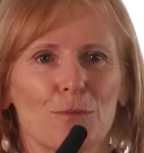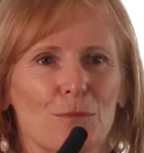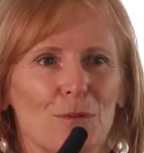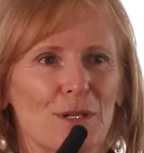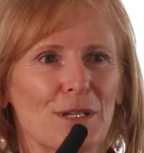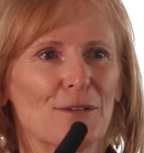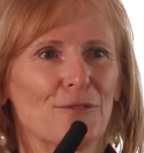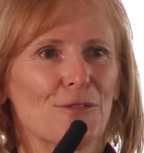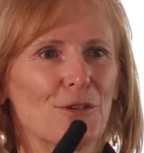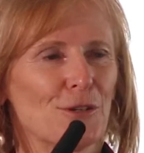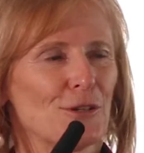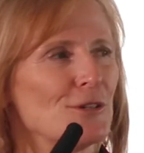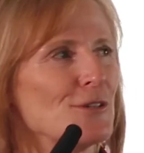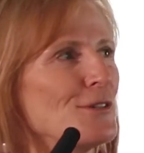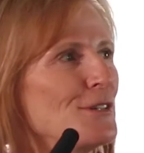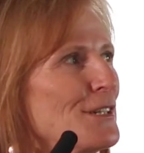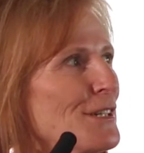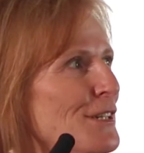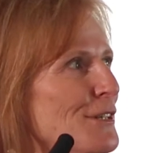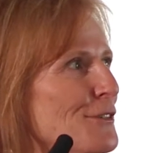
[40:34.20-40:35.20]
one of
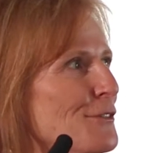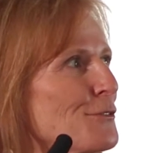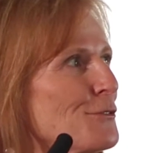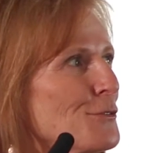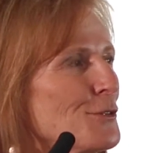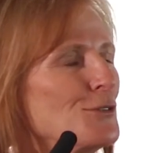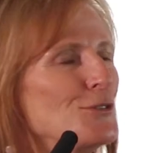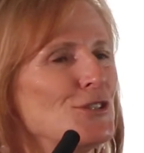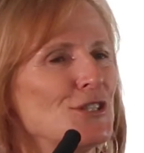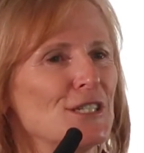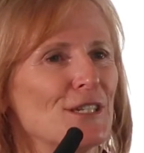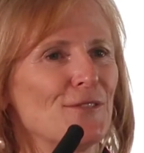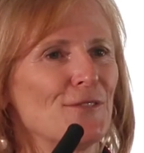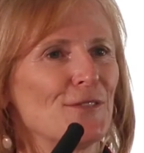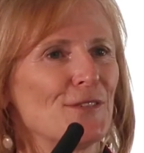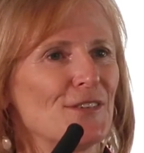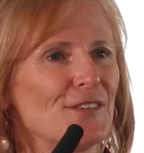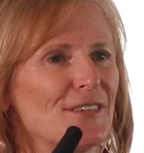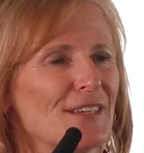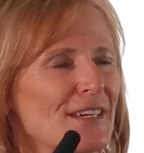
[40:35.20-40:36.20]
your crew
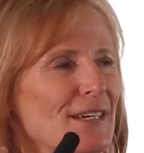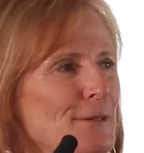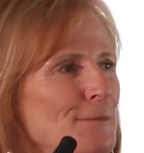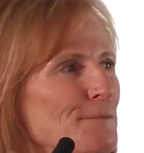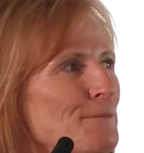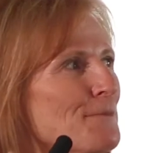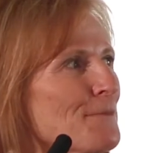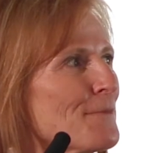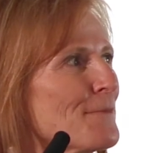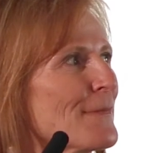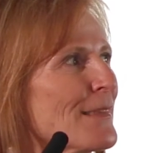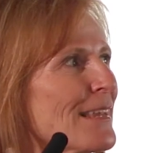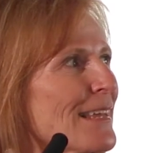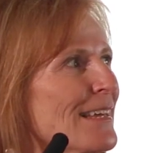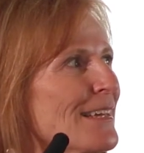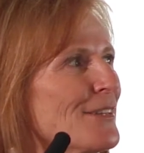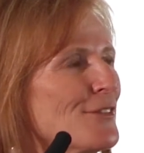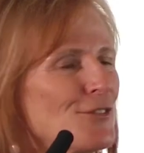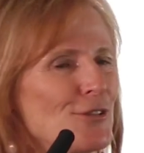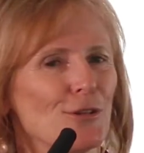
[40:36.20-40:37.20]
shifts to
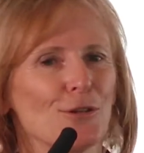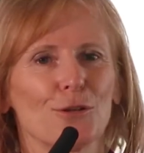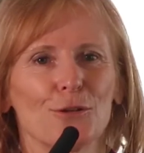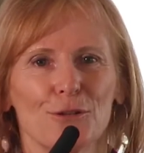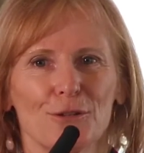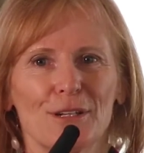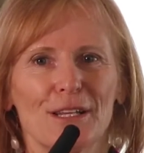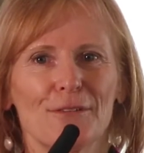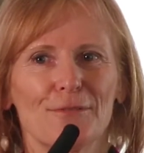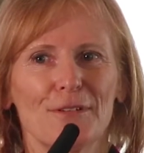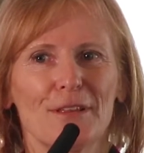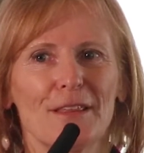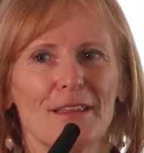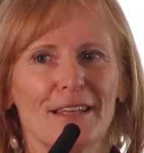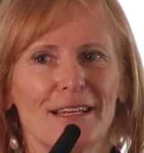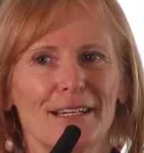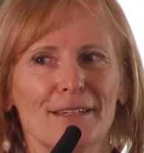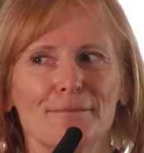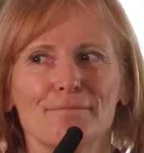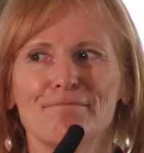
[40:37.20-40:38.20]
learn
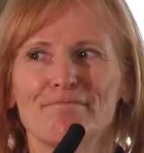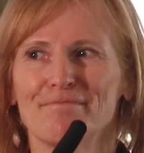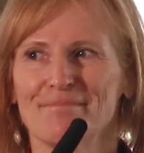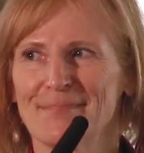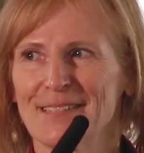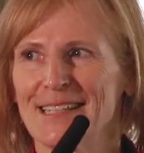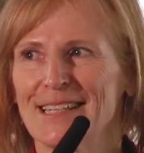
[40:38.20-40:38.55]
everything?